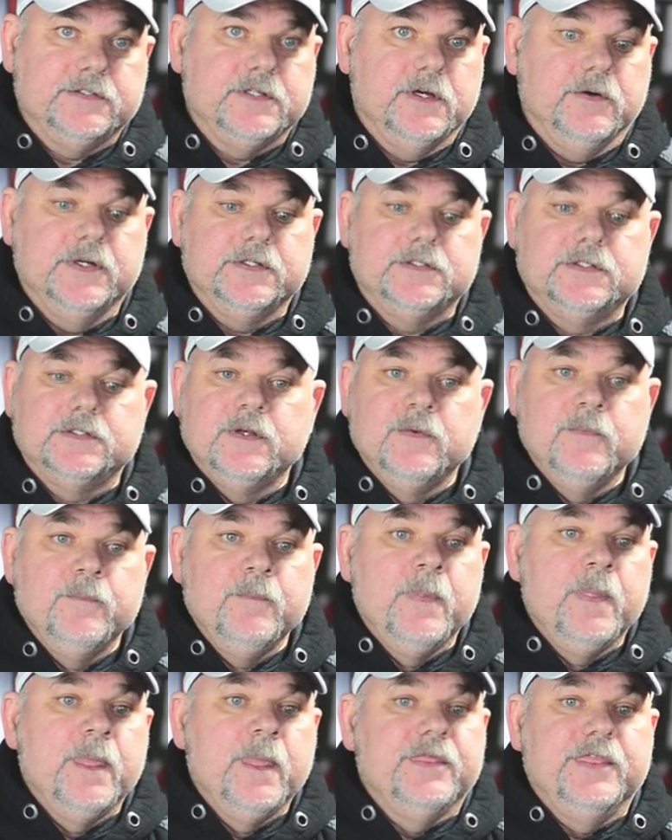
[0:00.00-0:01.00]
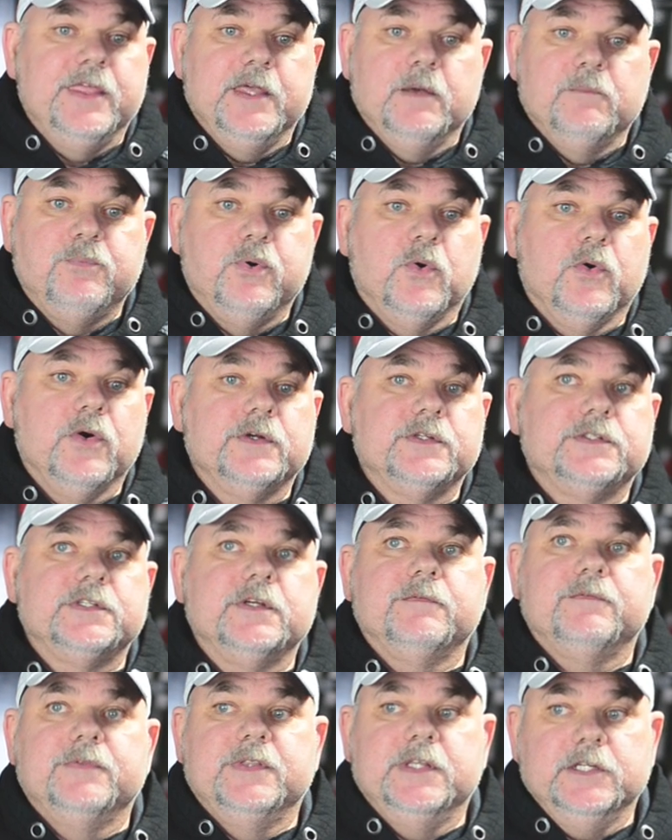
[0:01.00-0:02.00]
So it's the
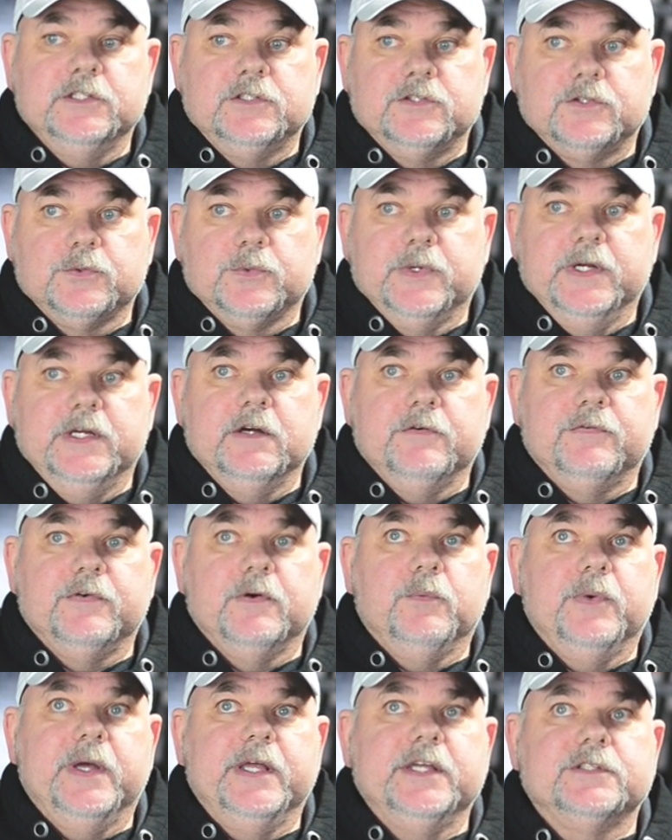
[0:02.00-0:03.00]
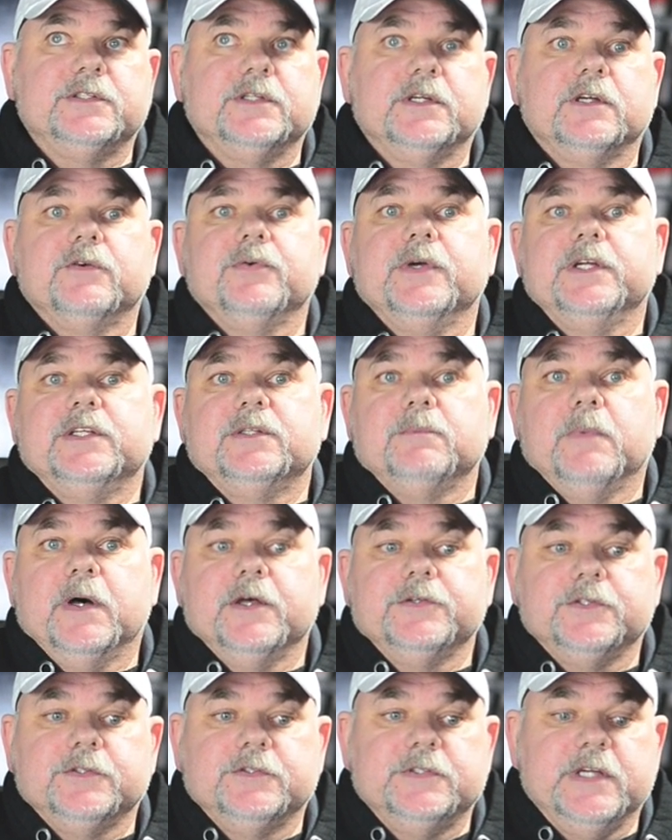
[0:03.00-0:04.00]
importance of these 3 different ways to increase
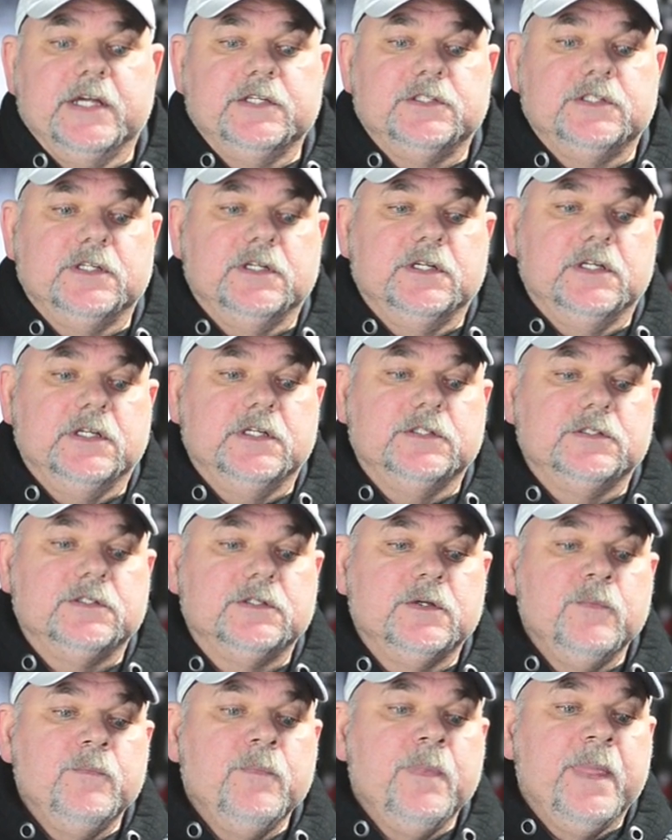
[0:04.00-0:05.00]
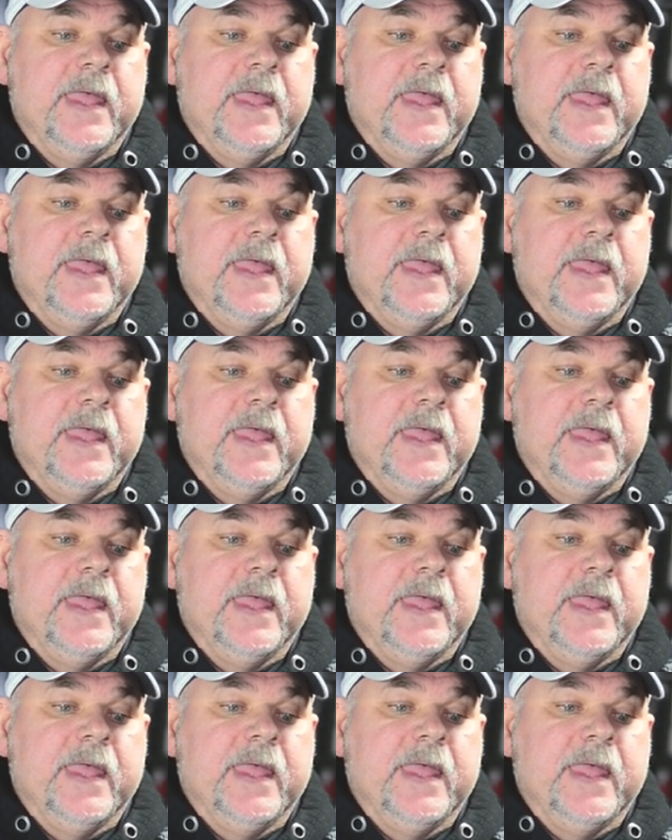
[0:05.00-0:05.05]
muscle tension is,